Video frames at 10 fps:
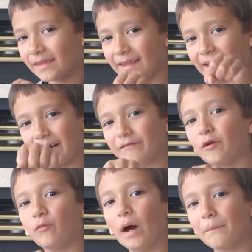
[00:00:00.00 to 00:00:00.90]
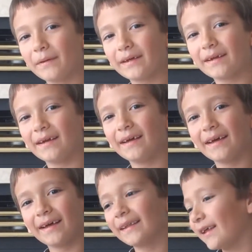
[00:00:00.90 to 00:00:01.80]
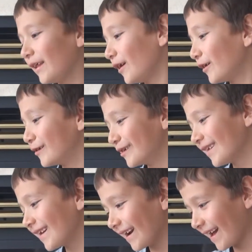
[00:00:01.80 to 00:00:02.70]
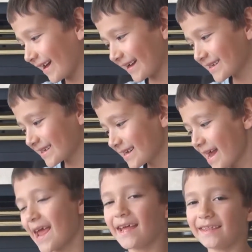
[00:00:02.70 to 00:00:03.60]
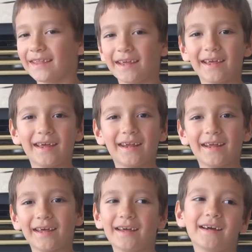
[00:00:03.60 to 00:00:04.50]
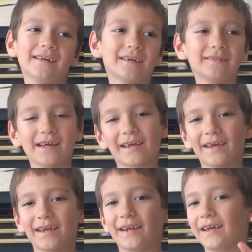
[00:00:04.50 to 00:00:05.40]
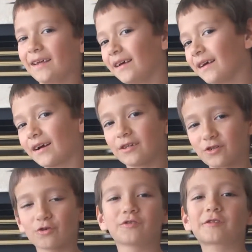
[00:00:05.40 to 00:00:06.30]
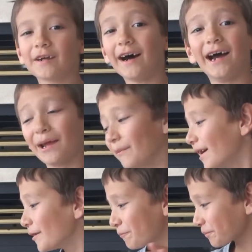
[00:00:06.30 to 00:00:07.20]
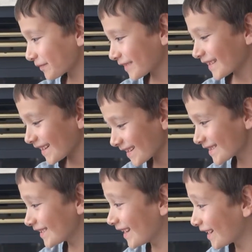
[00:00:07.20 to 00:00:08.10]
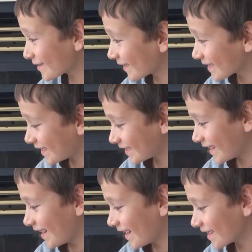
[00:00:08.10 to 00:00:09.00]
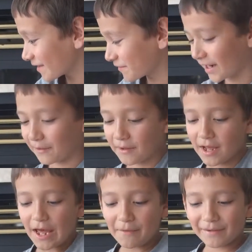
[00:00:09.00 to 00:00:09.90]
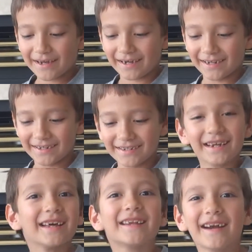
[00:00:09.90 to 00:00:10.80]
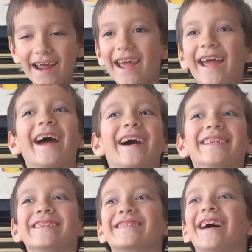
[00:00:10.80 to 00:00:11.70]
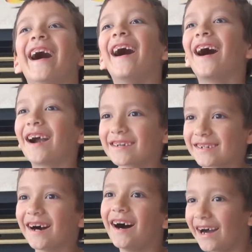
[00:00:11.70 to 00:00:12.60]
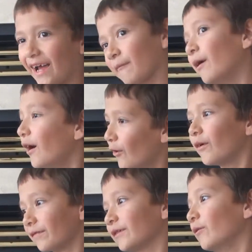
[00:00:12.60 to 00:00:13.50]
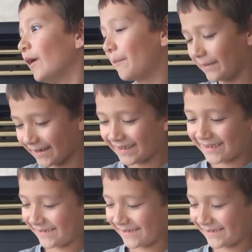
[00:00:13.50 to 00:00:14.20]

they have the weapon that they hold in their hands, and it controls time. That's why it's called Hands of Time, because their hands are time with the weapon.